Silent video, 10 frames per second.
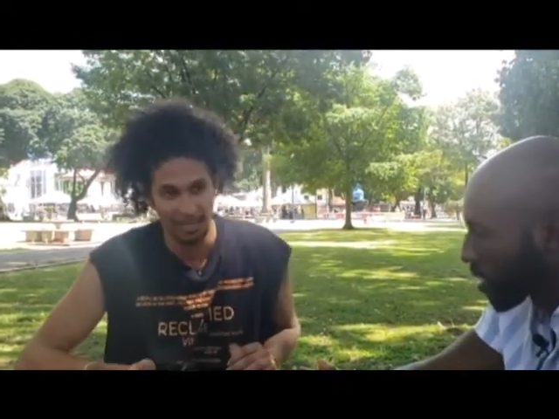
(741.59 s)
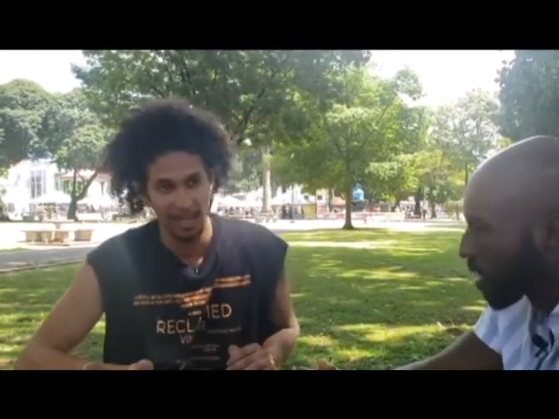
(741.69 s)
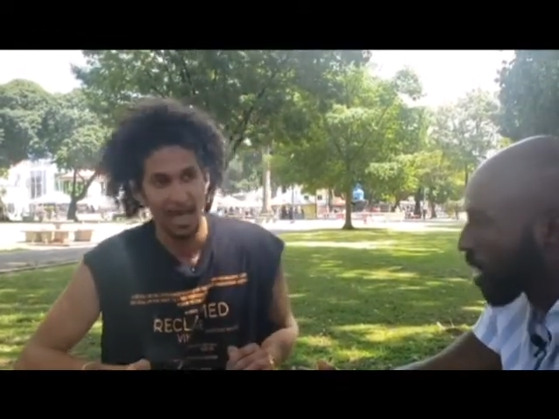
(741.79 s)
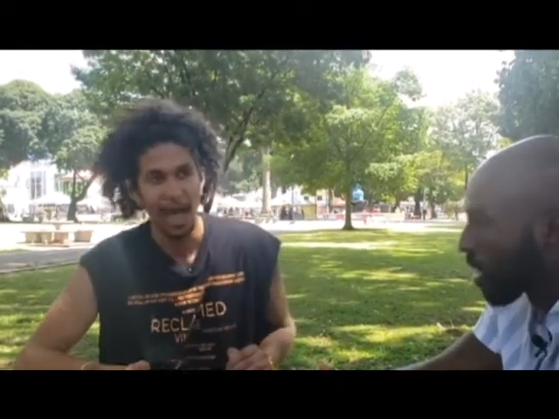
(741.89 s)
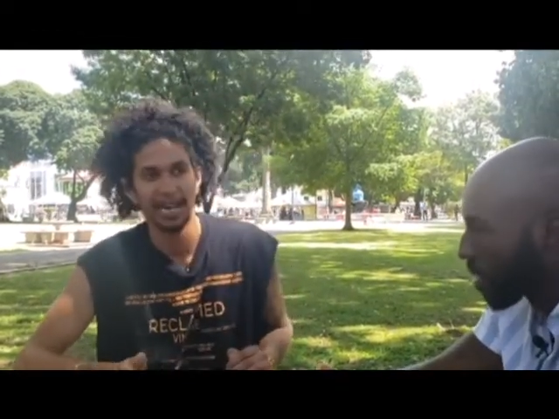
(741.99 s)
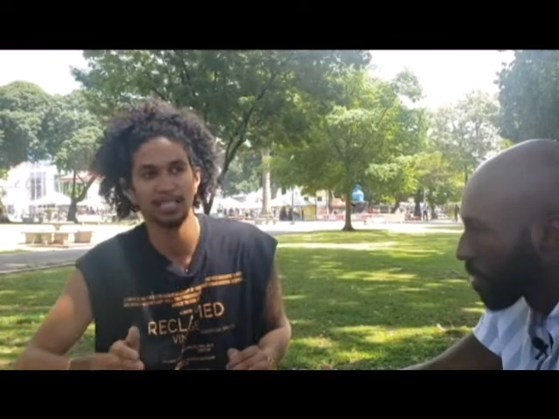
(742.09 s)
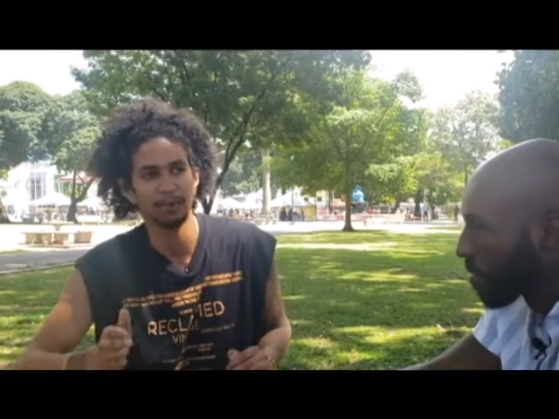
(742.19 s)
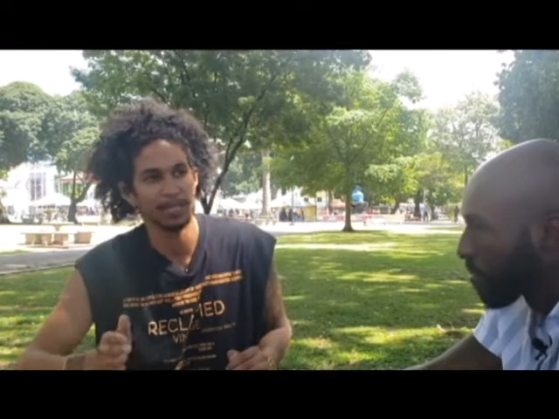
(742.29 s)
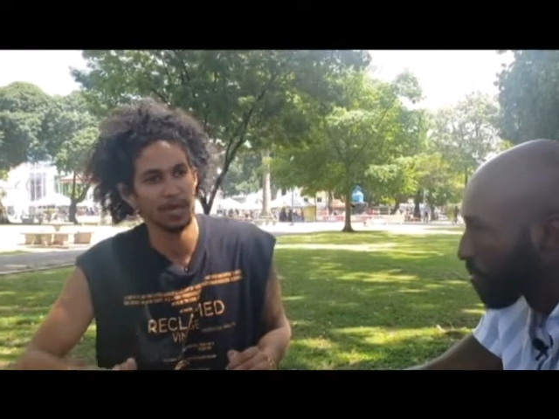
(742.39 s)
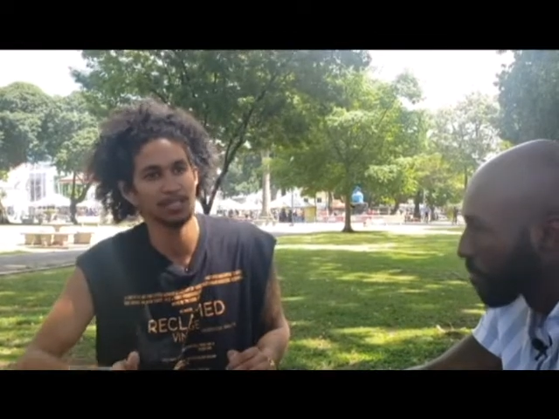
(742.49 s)
And it's
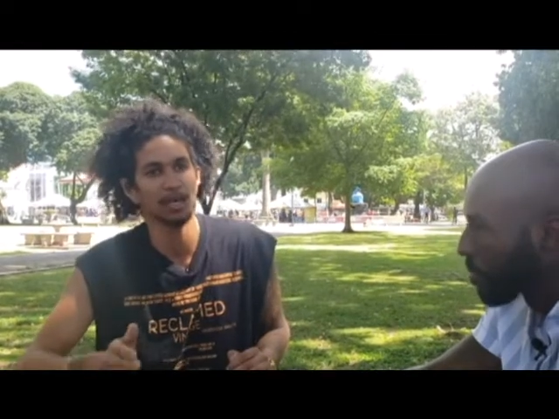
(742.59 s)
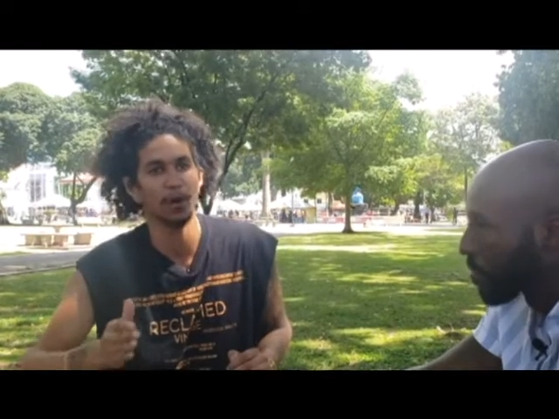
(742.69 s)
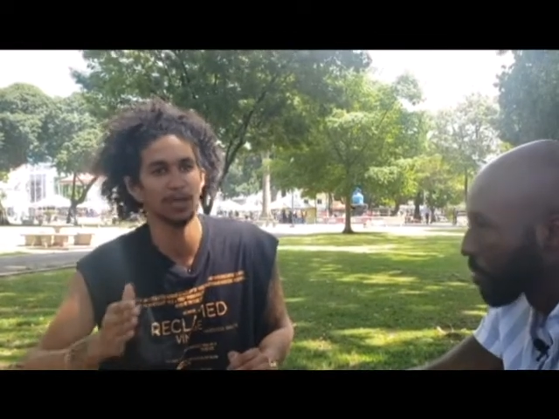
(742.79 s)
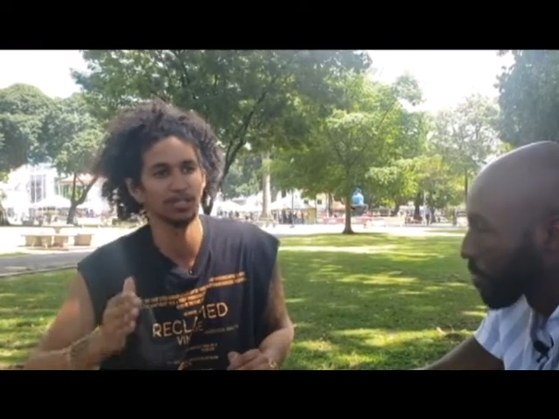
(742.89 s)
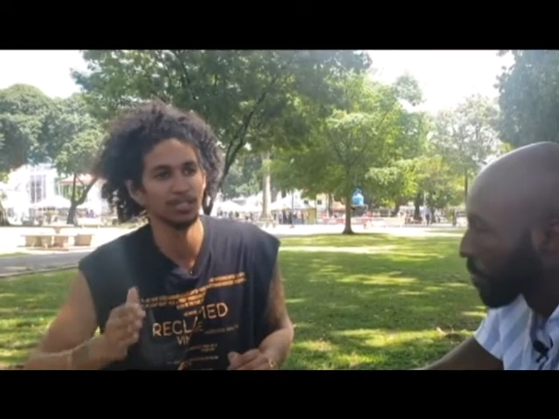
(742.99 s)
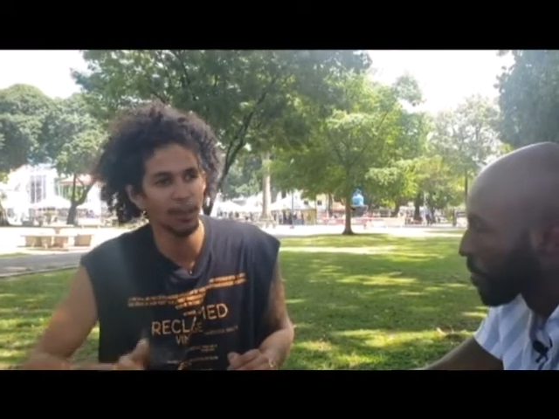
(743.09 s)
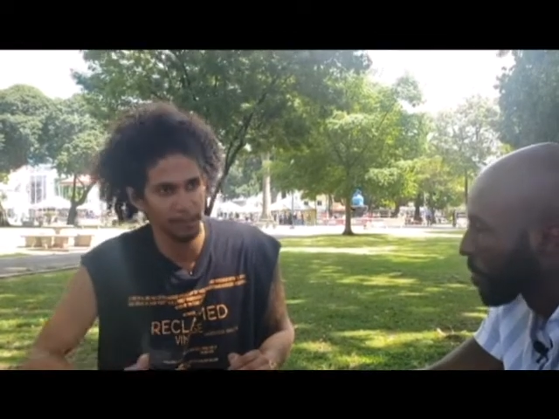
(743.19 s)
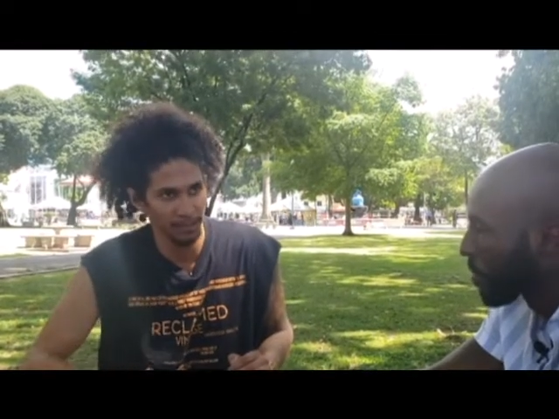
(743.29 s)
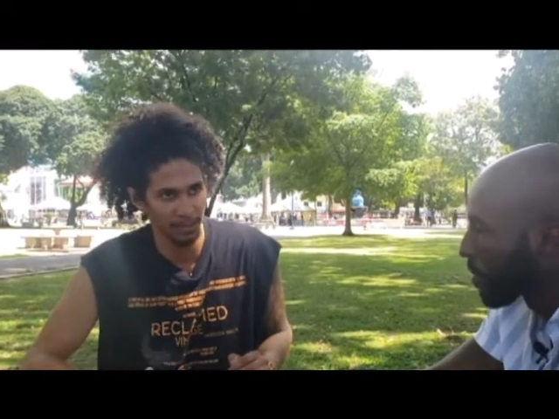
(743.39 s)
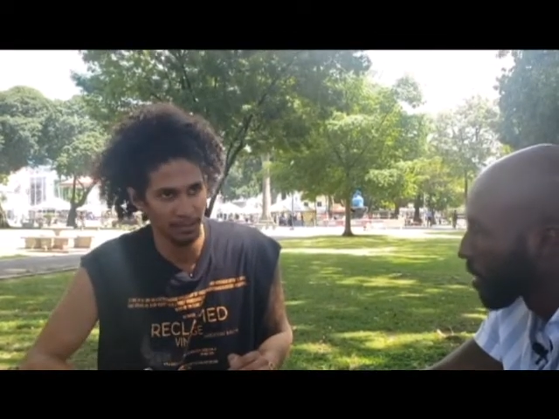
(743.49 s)
because our
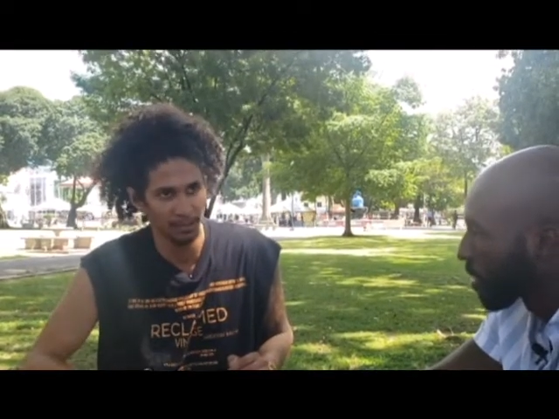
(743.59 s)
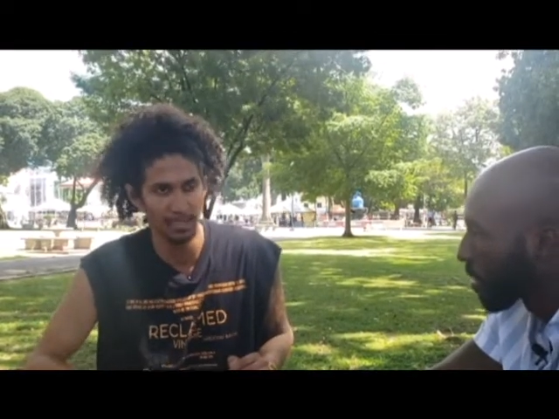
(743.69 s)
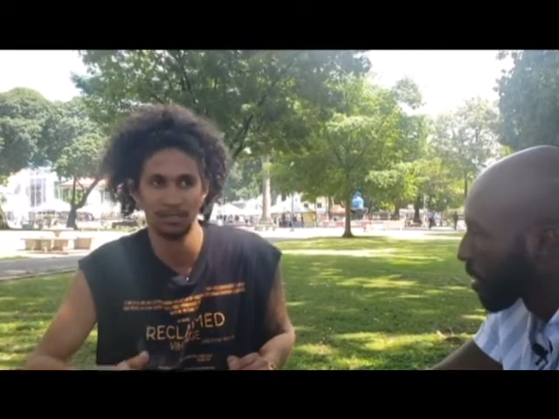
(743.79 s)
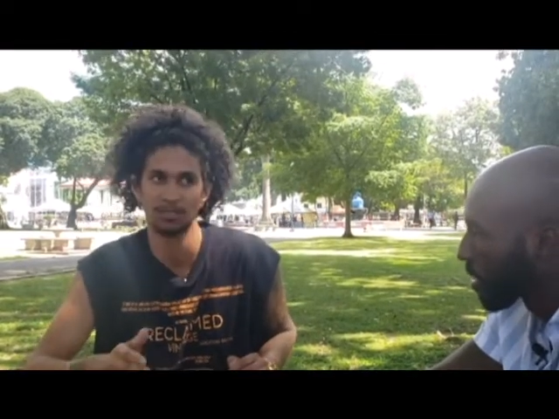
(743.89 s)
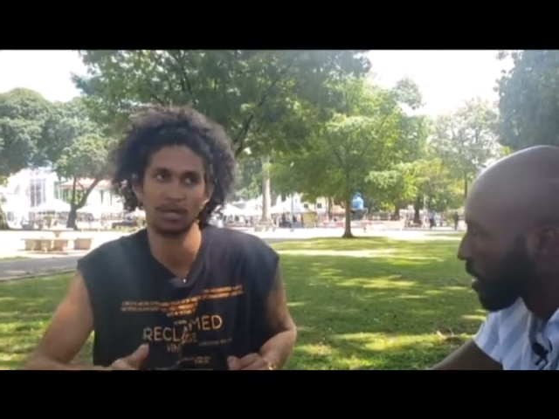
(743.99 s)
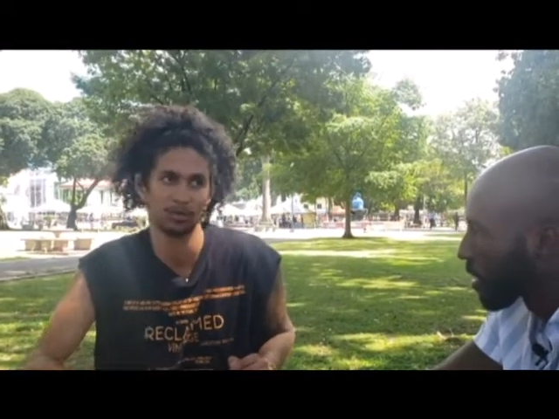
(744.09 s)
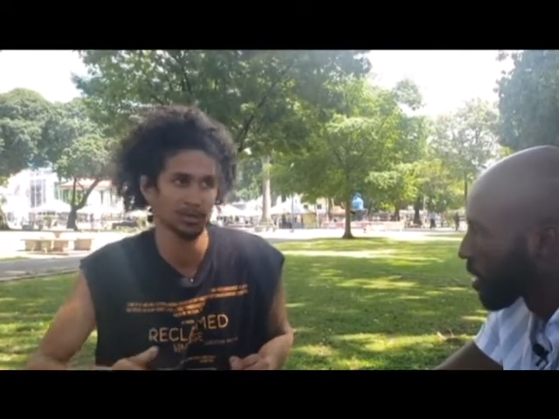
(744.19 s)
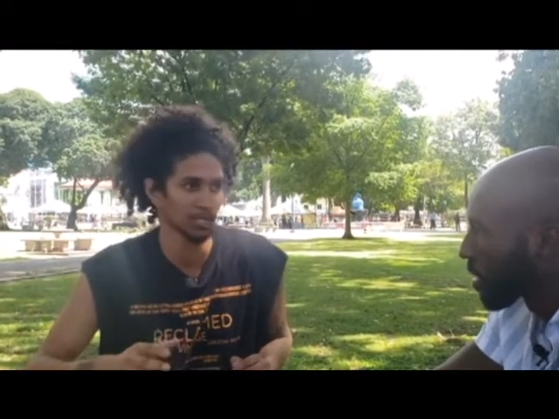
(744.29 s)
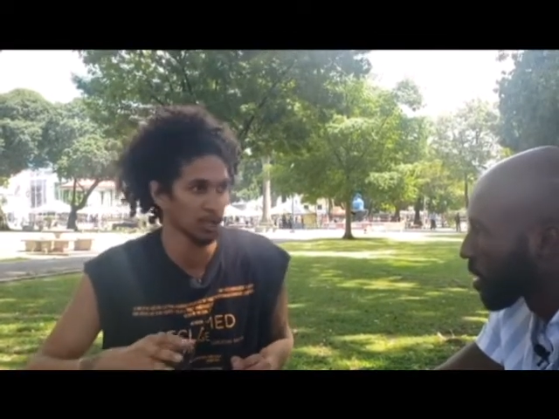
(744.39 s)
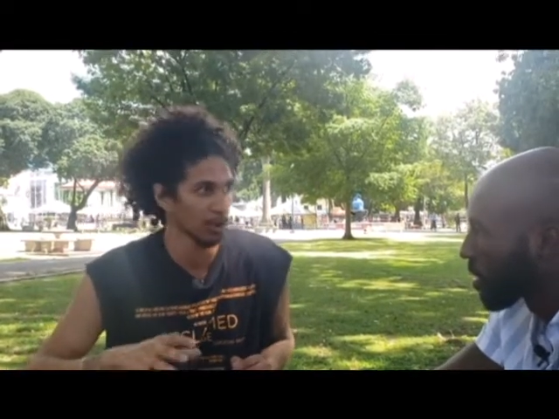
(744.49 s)
substance is not
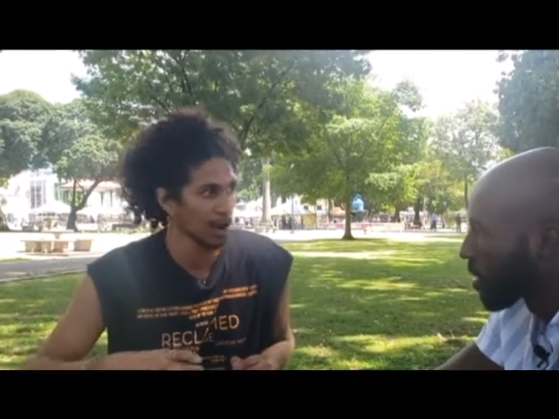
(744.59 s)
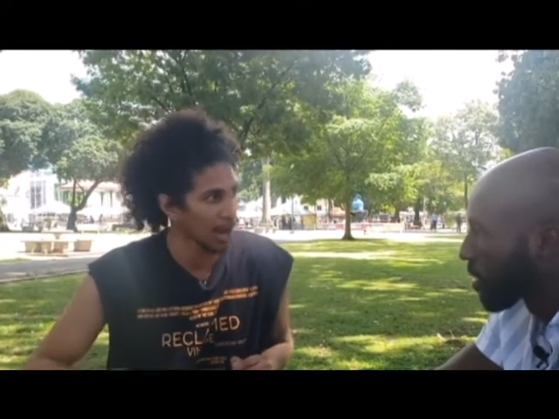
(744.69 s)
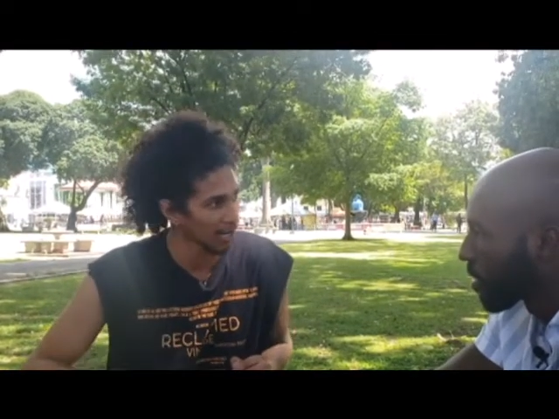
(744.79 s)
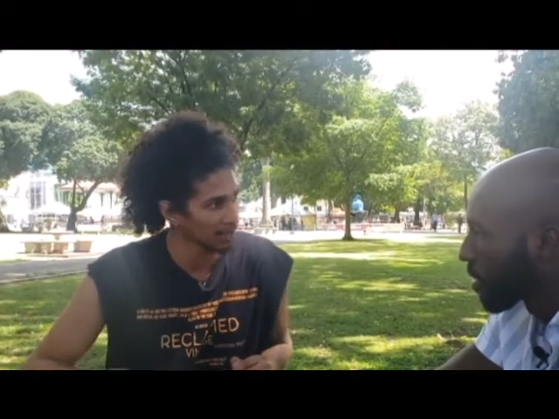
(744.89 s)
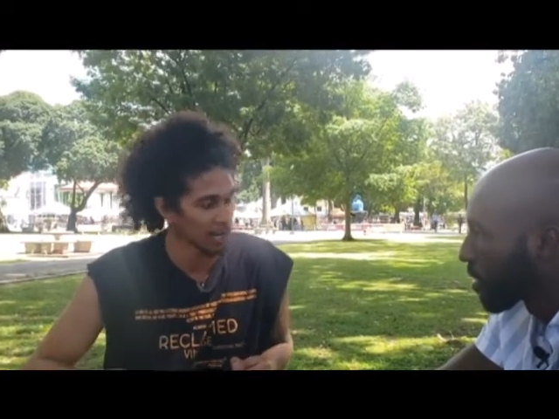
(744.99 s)
within our art,